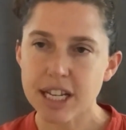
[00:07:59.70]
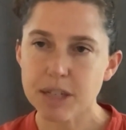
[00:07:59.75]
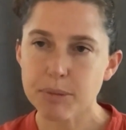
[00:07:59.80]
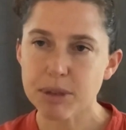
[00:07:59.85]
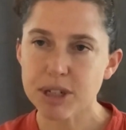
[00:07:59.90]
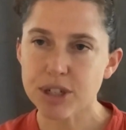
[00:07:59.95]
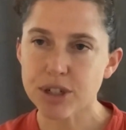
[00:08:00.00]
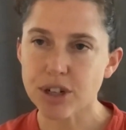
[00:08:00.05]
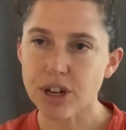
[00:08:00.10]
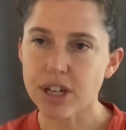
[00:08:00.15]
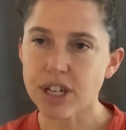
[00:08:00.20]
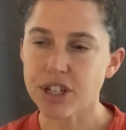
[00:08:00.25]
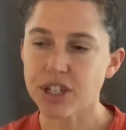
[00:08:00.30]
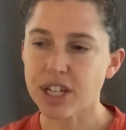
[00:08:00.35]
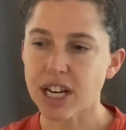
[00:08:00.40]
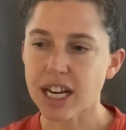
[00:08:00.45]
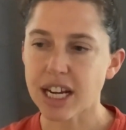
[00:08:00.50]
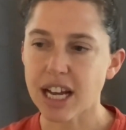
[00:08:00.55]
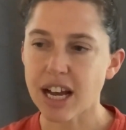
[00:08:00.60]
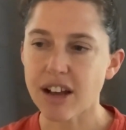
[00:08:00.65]
be sure to
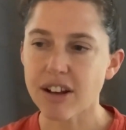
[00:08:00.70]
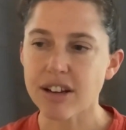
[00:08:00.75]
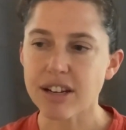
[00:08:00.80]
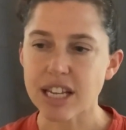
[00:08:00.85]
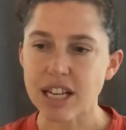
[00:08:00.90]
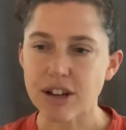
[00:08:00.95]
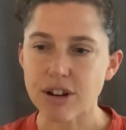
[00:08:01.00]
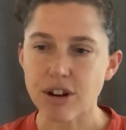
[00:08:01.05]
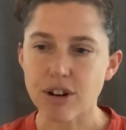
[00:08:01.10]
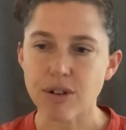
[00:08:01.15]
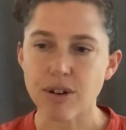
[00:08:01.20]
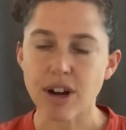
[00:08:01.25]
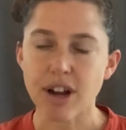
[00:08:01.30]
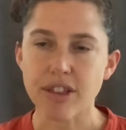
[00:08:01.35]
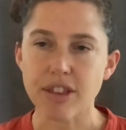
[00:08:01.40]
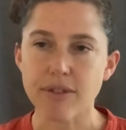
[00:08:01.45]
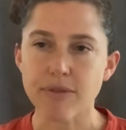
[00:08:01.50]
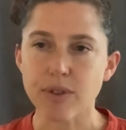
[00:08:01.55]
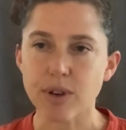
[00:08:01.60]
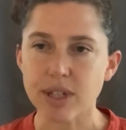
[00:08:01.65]
check out Nico on
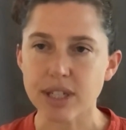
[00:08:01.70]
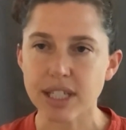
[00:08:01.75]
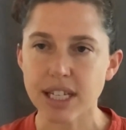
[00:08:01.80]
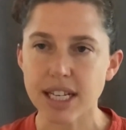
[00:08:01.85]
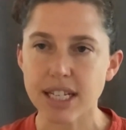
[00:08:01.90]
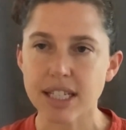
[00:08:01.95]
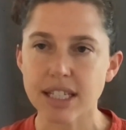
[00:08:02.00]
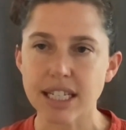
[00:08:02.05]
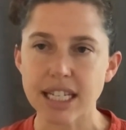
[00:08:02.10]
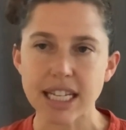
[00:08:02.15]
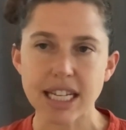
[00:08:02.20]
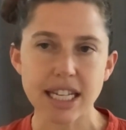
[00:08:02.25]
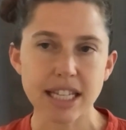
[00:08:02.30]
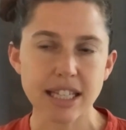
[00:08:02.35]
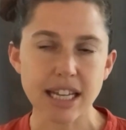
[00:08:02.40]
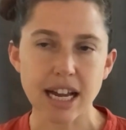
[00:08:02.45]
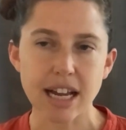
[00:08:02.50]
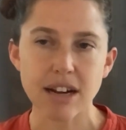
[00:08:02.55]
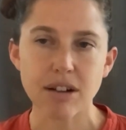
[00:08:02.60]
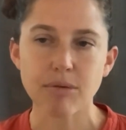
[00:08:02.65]
the Voces
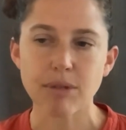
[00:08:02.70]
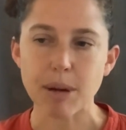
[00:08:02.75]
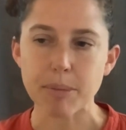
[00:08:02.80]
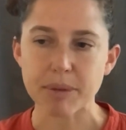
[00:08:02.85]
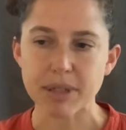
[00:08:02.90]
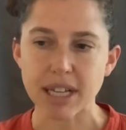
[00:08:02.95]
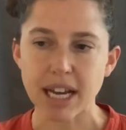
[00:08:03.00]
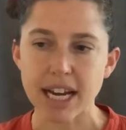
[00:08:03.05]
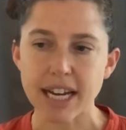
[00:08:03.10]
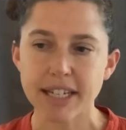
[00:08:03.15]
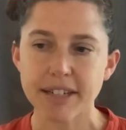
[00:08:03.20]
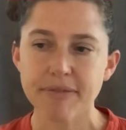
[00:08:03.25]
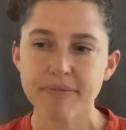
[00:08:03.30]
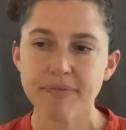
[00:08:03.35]
Digital website,